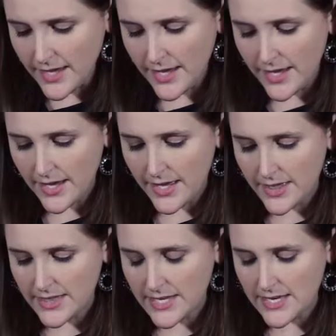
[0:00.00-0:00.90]

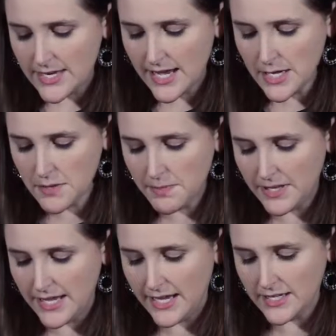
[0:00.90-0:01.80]
The next
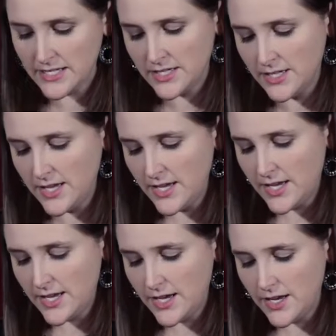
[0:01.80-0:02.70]
plate
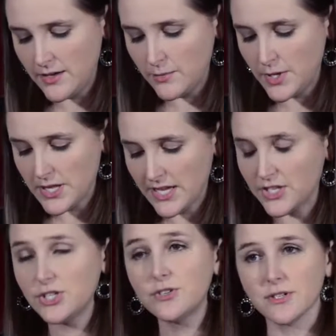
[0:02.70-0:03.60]
was a
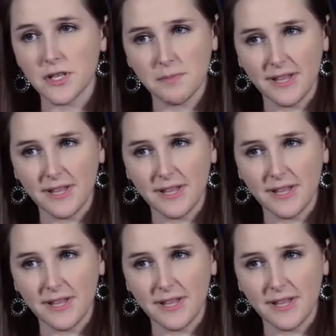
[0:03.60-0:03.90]
children's